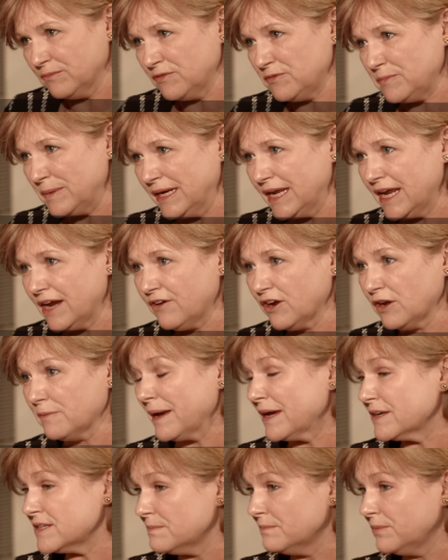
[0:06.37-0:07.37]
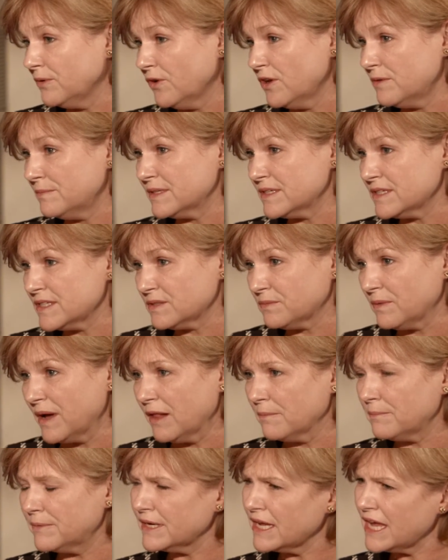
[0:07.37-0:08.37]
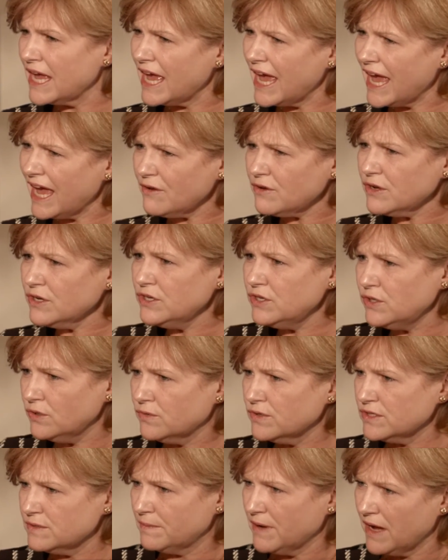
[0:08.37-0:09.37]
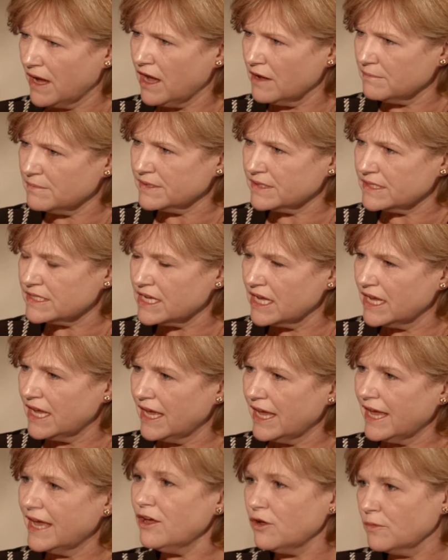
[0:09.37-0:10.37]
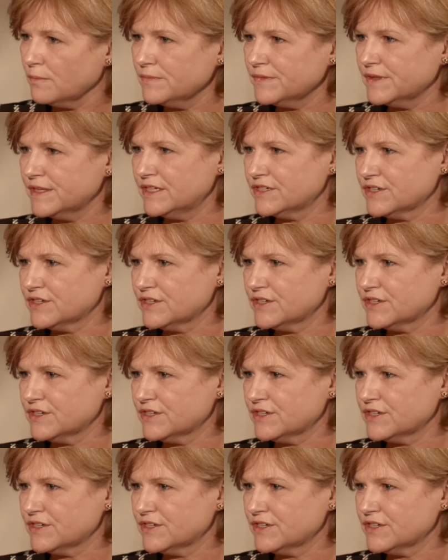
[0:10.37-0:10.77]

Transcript: We've been hearing about employment as well, but how can your department help the